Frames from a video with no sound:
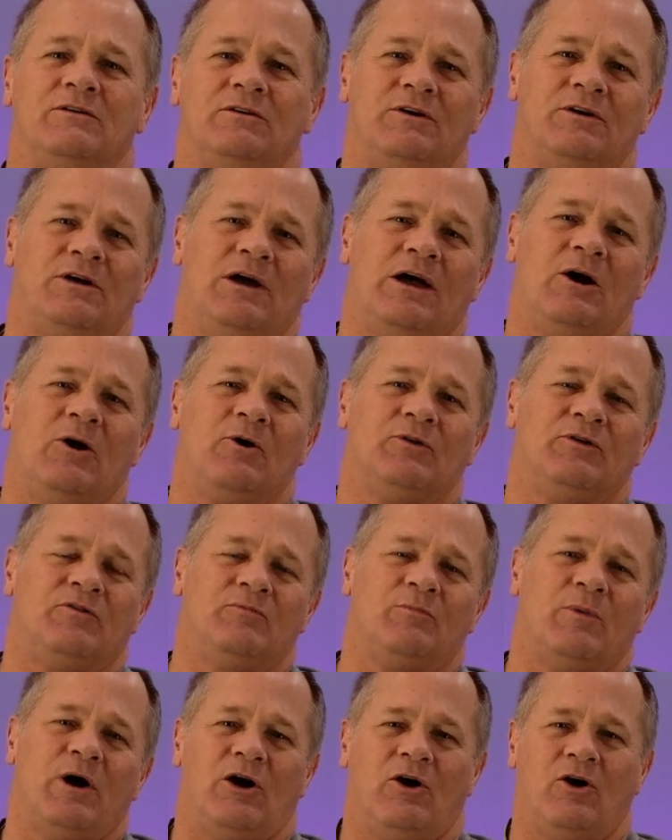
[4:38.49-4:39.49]
the health
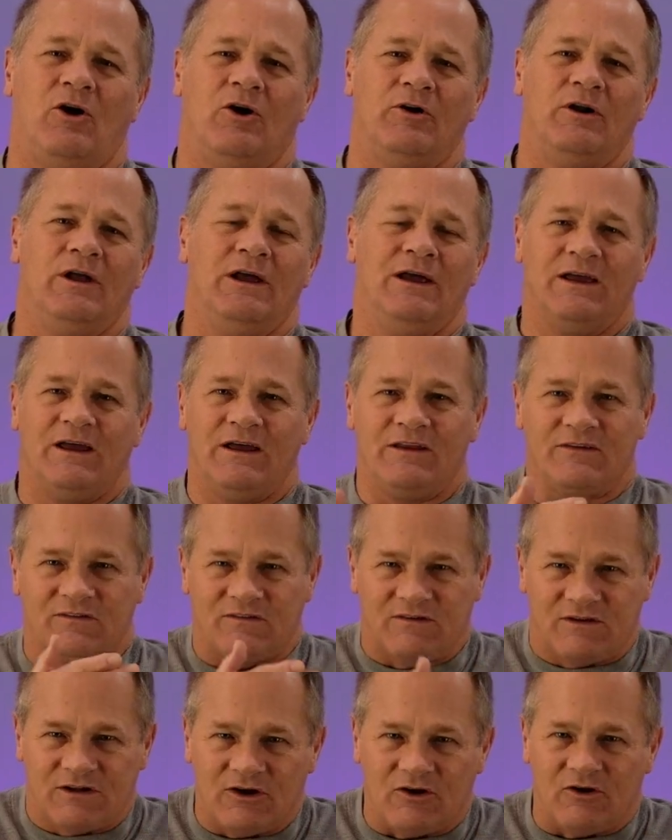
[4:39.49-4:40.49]
of my heart and
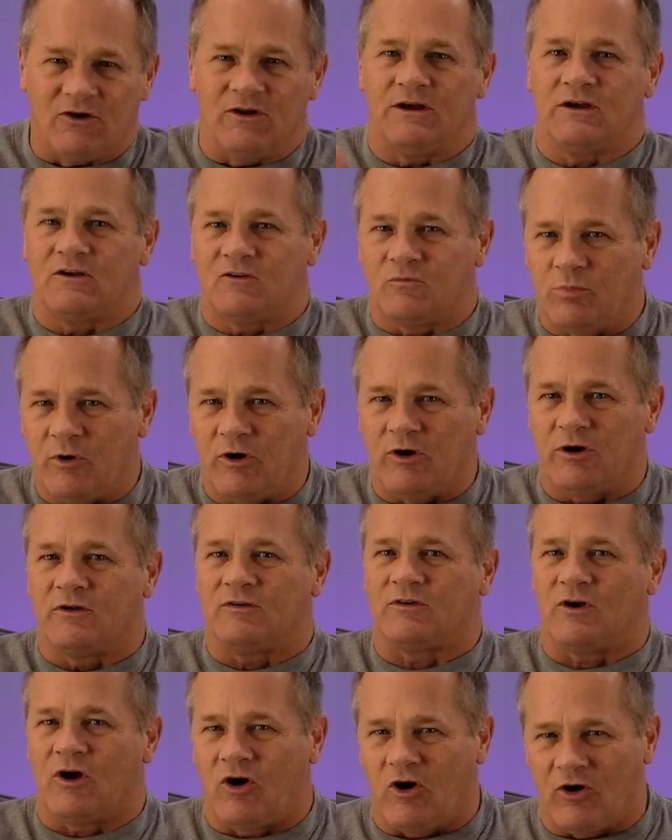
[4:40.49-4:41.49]
still
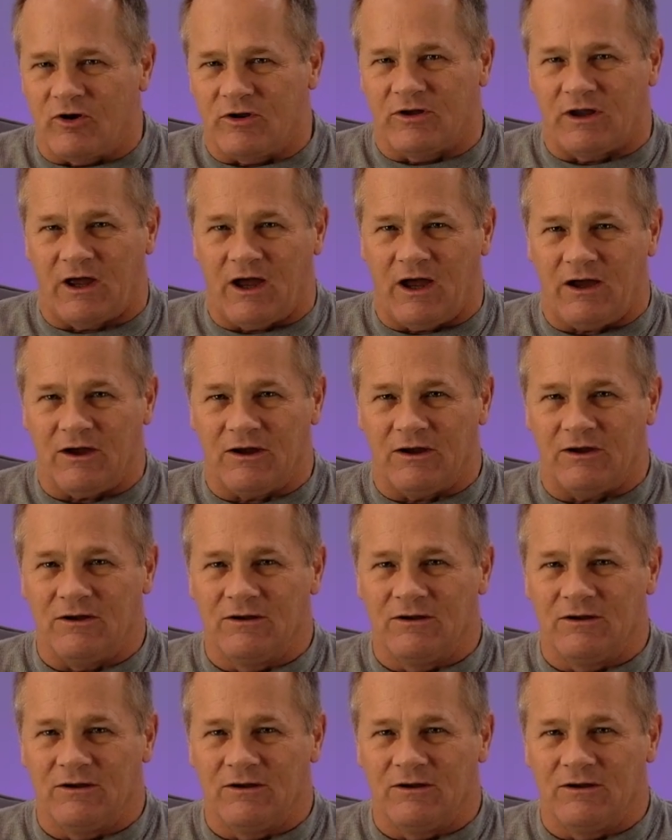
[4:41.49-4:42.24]
experience a heart attack.